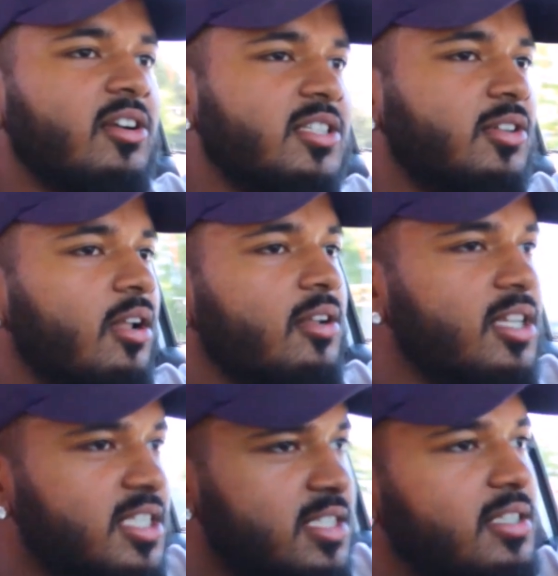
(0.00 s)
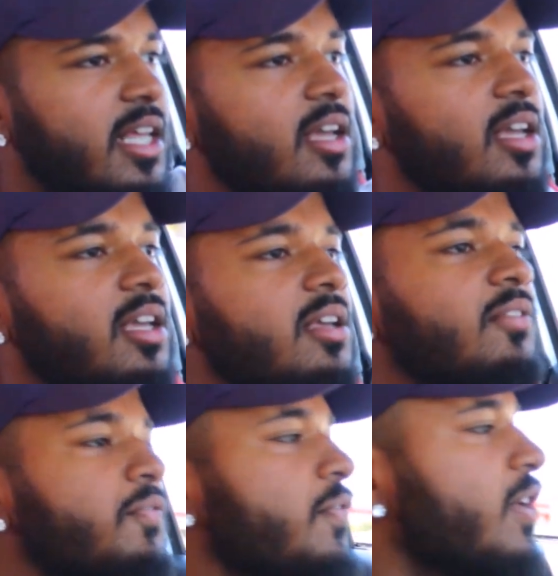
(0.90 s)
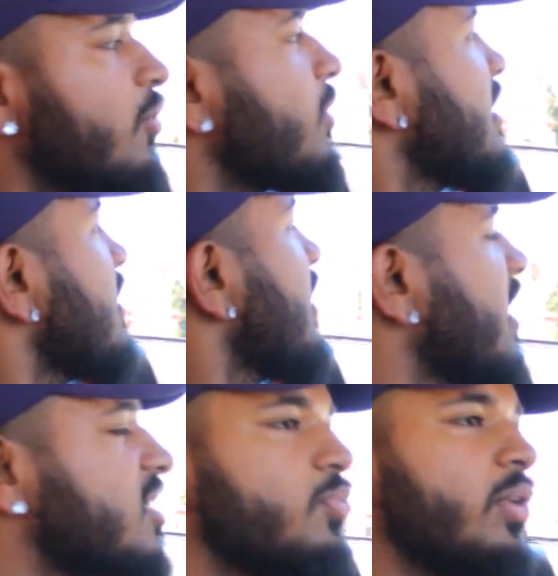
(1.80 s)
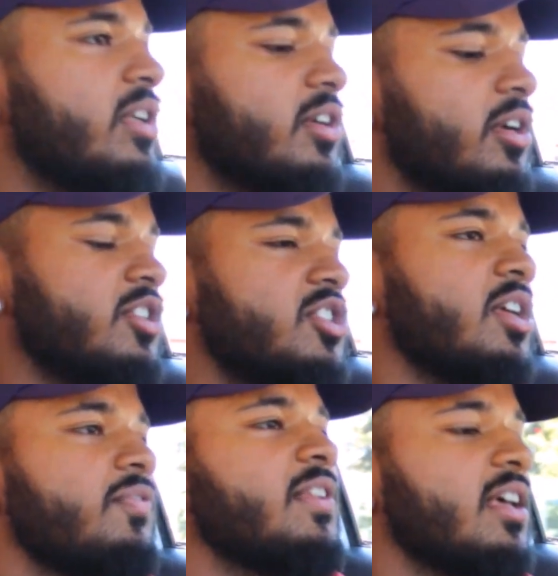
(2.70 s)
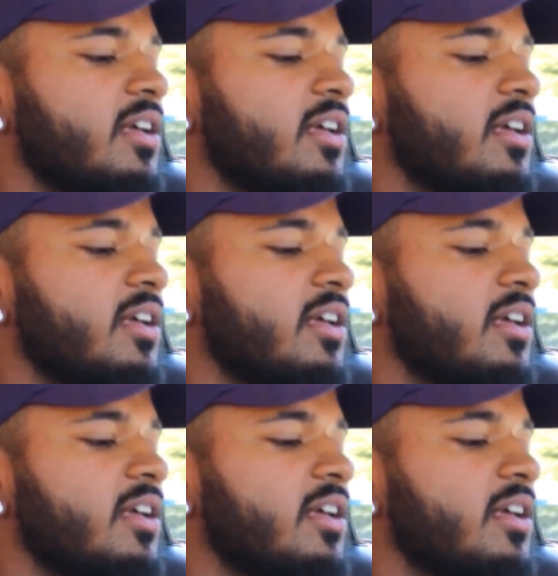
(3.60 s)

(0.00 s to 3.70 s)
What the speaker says: are installed in this, they feel really nice when you're shifting.